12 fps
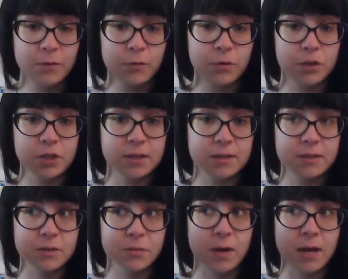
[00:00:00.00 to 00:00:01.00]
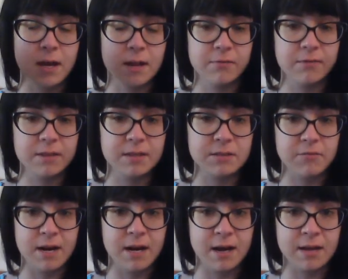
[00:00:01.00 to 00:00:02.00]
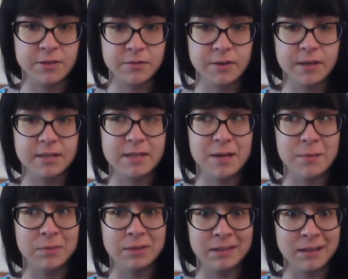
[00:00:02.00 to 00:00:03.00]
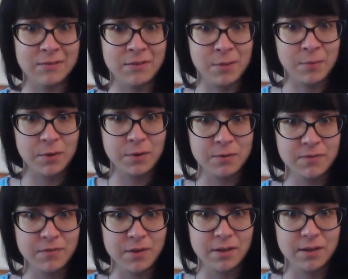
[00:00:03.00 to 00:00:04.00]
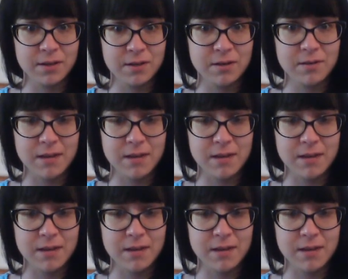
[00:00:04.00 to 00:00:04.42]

which is what elephants and rhinoceros and I believe hippos fall under,